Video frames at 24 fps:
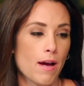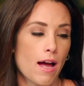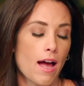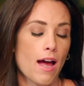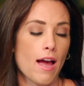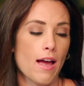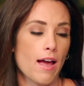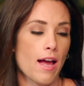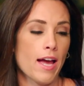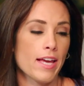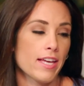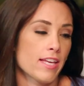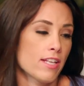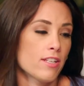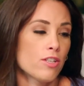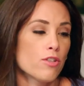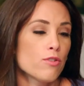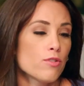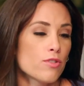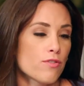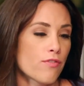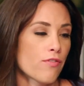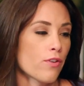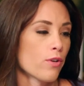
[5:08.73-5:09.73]
I can
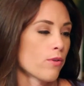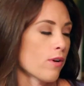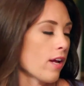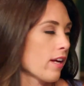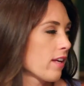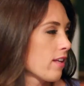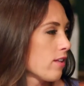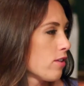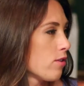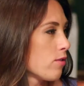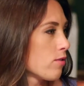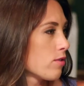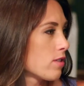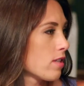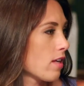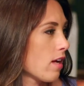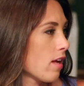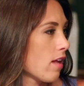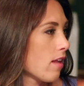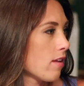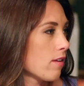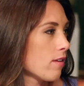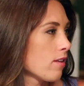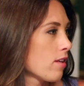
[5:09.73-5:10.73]
use fruit. I can use,
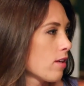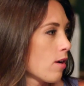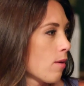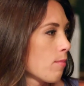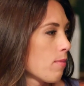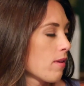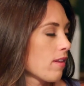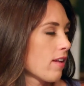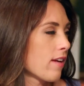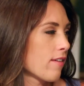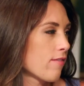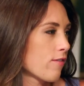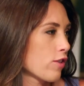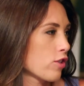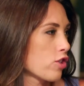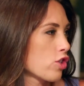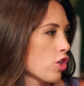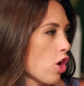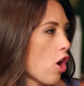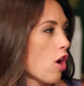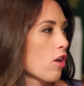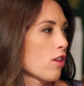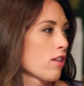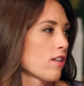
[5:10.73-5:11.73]
but like for
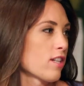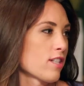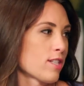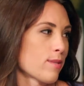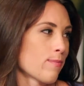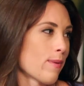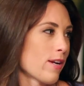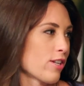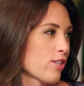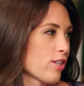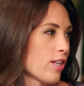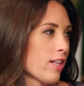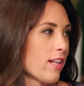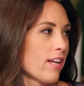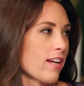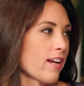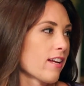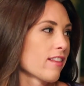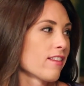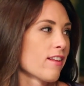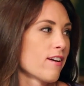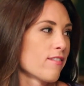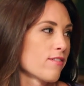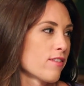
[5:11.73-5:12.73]
chocolate especially, like I
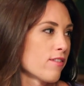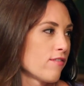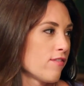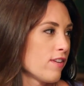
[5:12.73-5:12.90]
love the